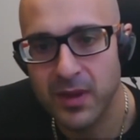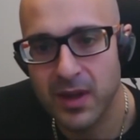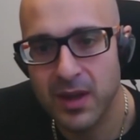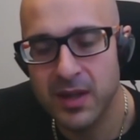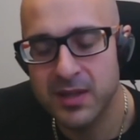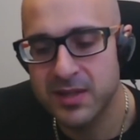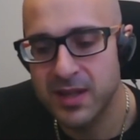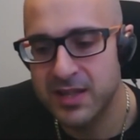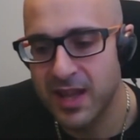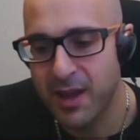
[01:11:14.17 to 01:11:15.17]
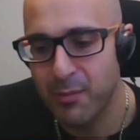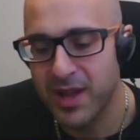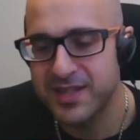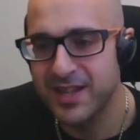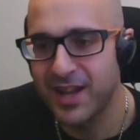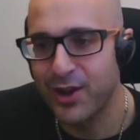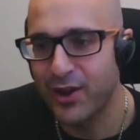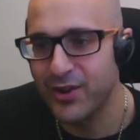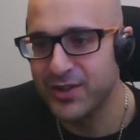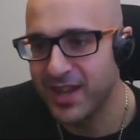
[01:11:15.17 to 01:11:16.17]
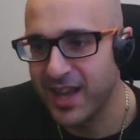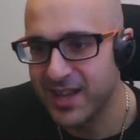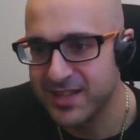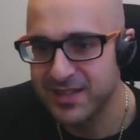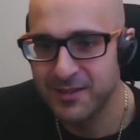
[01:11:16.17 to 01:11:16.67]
it's like a blessing and a curse, I guess.